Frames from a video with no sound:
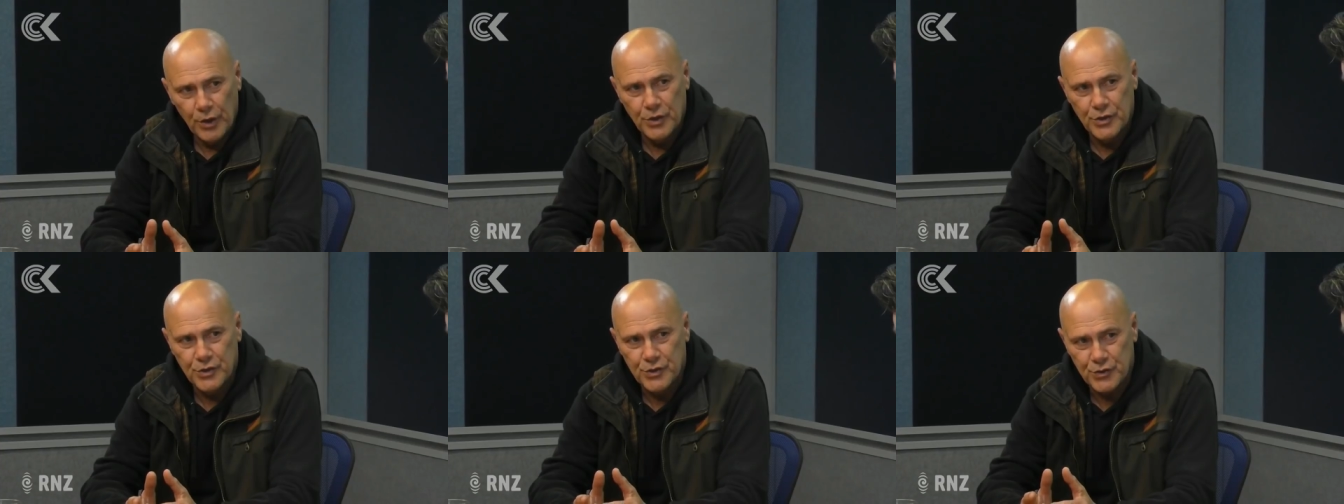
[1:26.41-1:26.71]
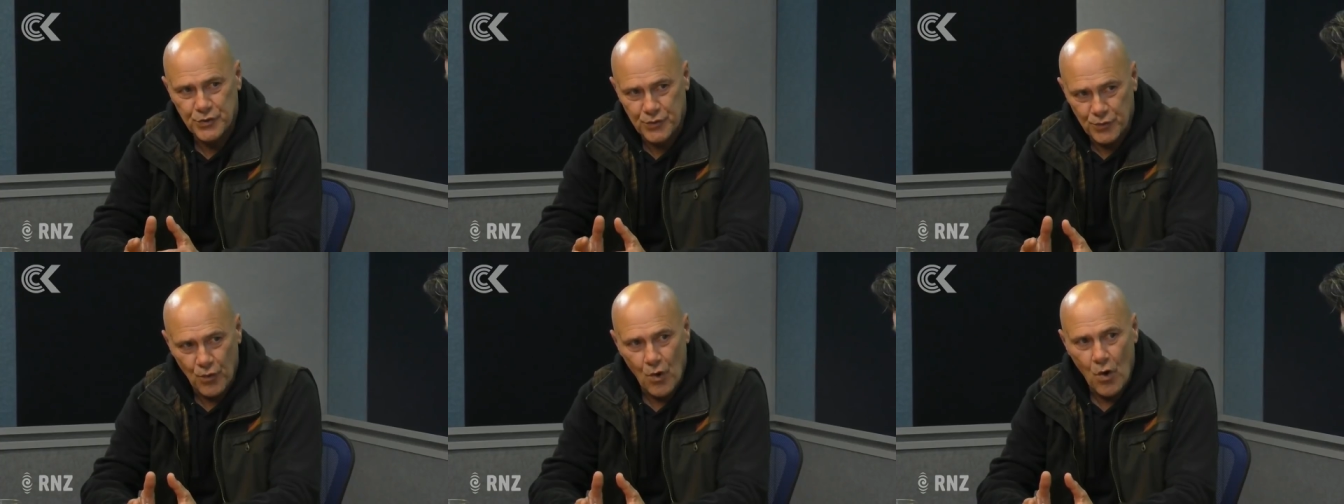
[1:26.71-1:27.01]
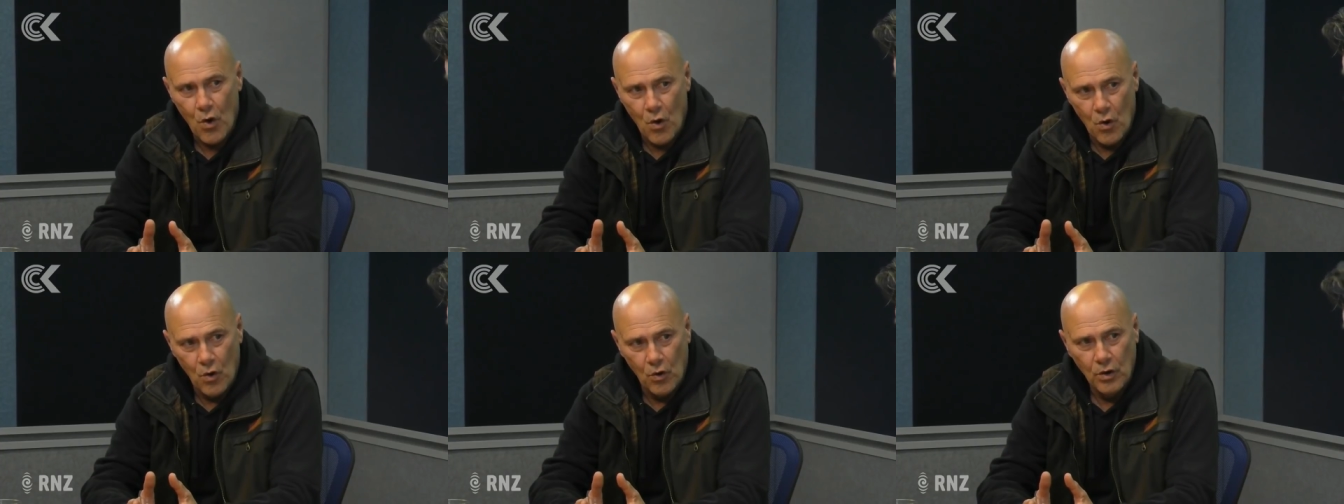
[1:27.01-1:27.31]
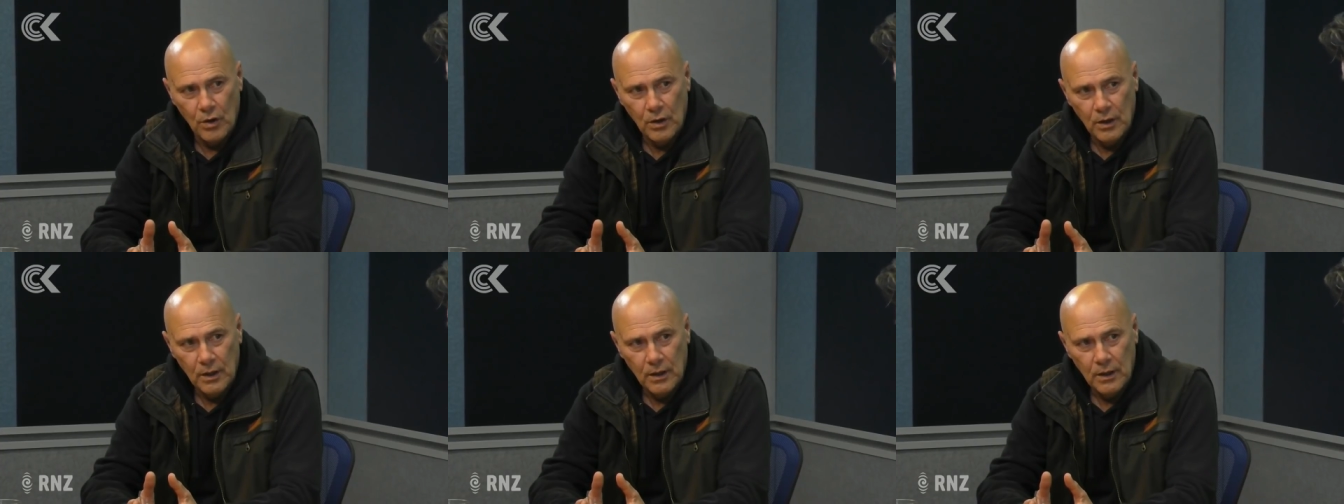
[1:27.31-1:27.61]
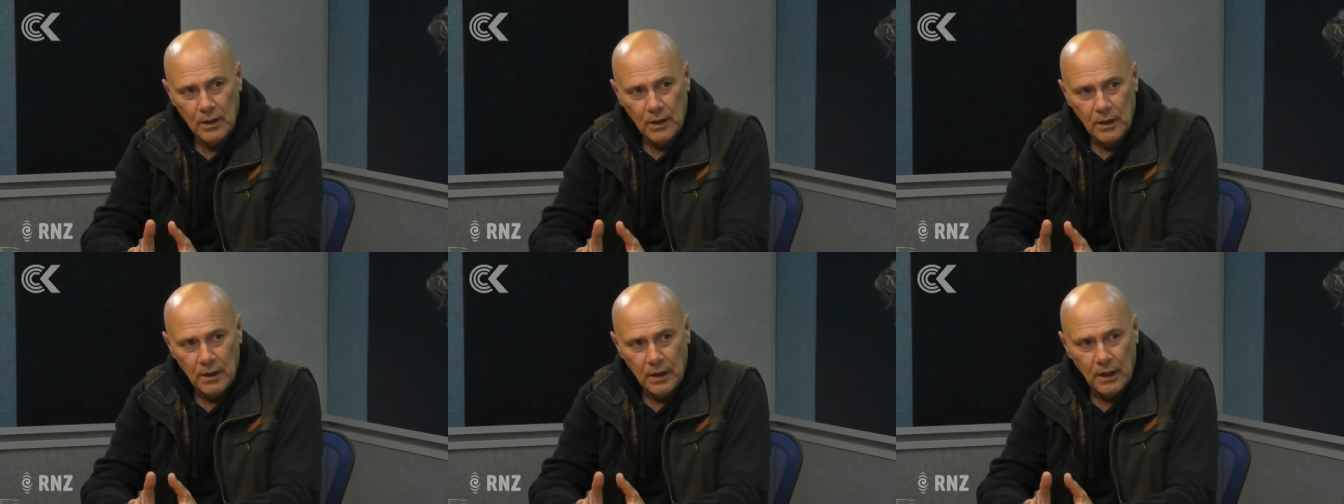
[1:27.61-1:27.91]
as strong
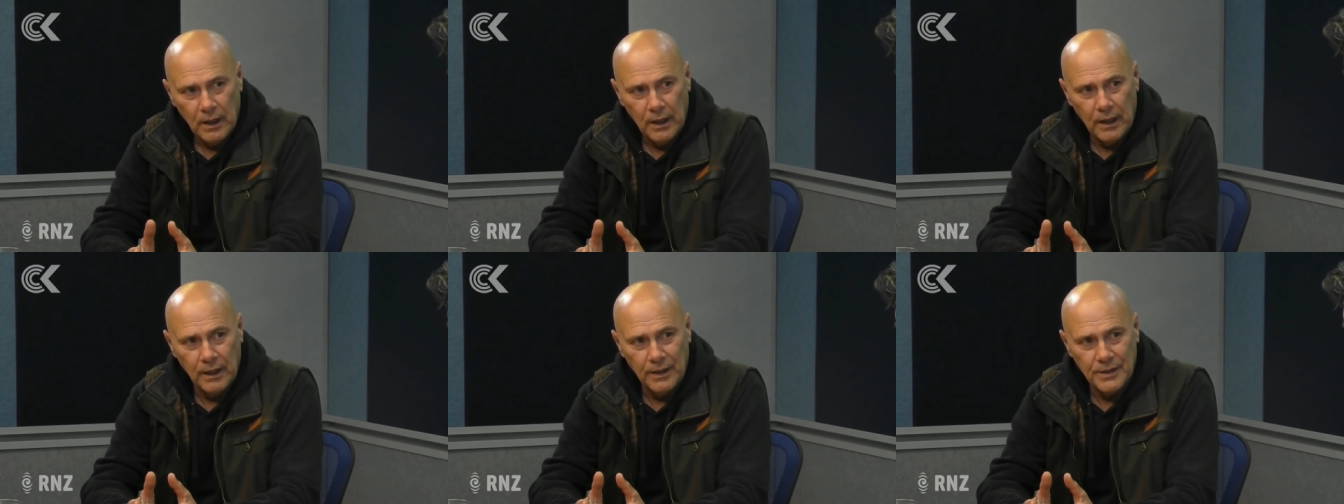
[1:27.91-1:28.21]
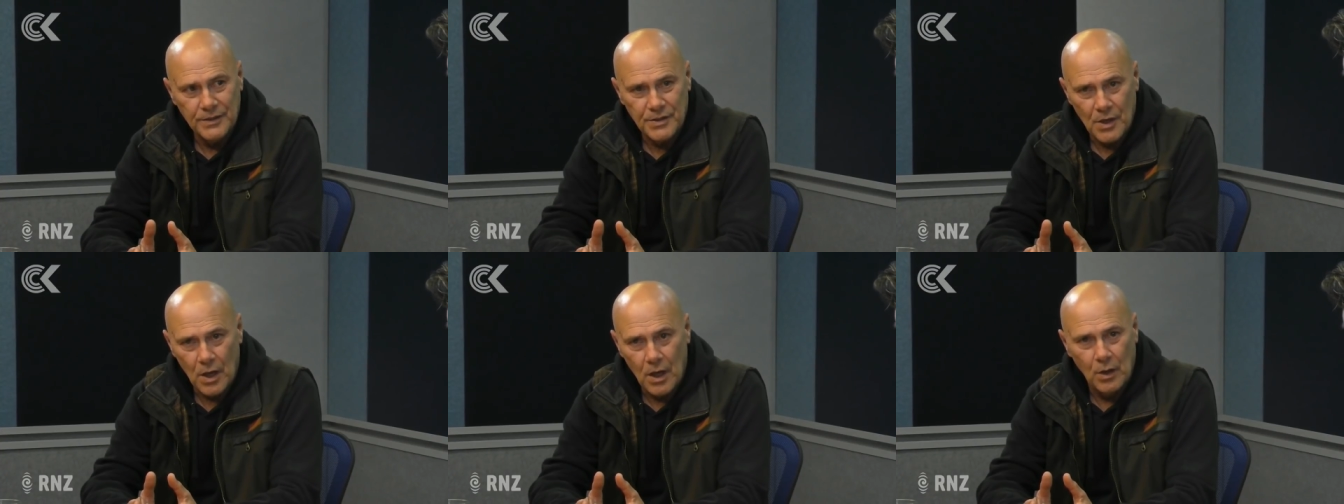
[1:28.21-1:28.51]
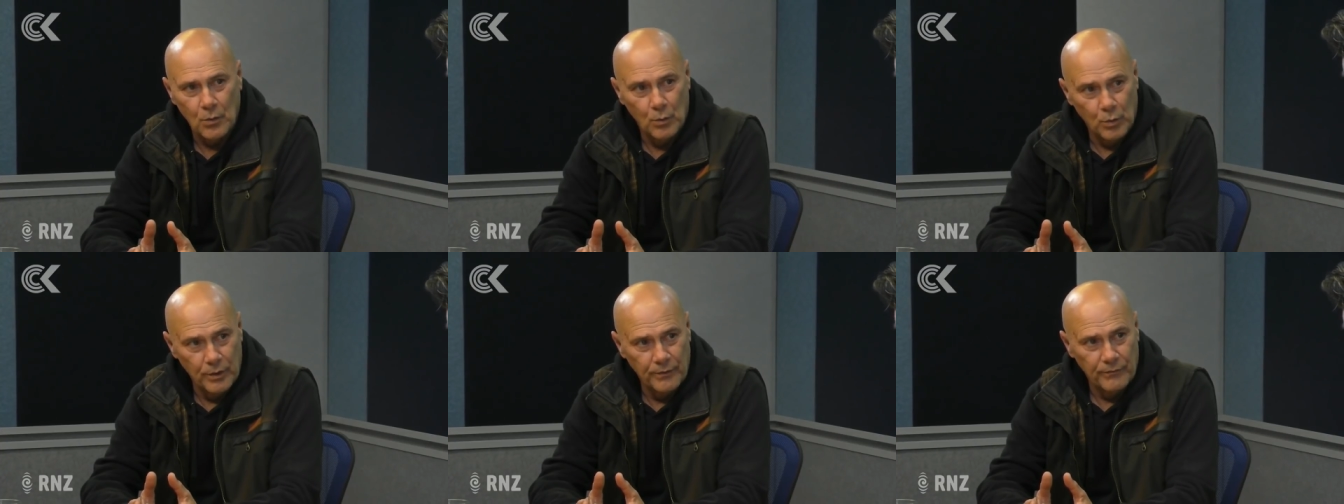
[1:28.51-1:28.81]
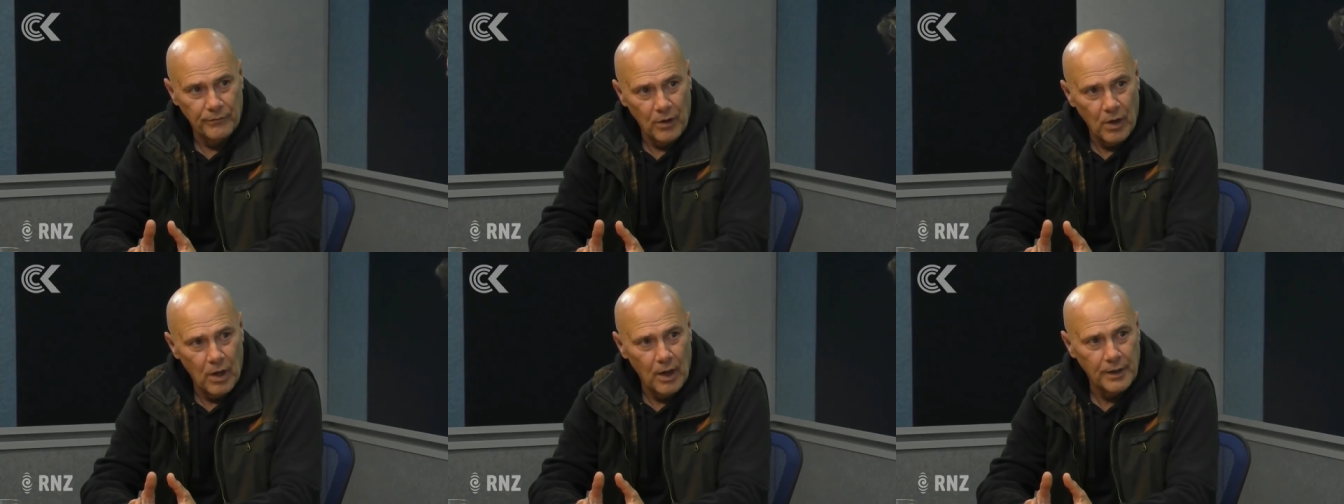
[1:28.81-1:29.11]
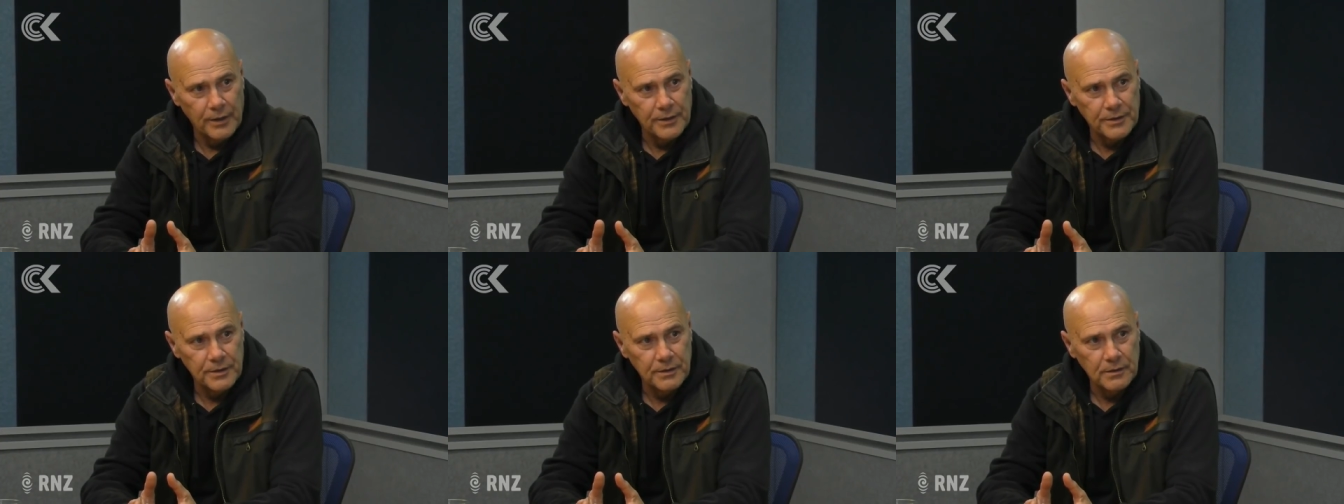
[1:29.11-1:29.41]
as I would have
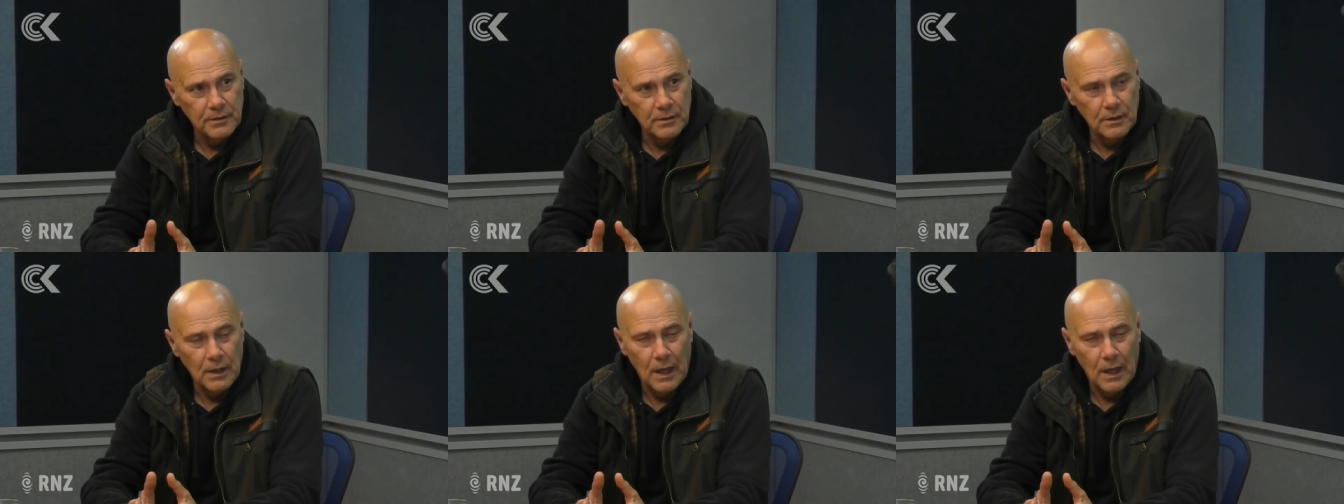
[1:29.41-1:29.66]
liked.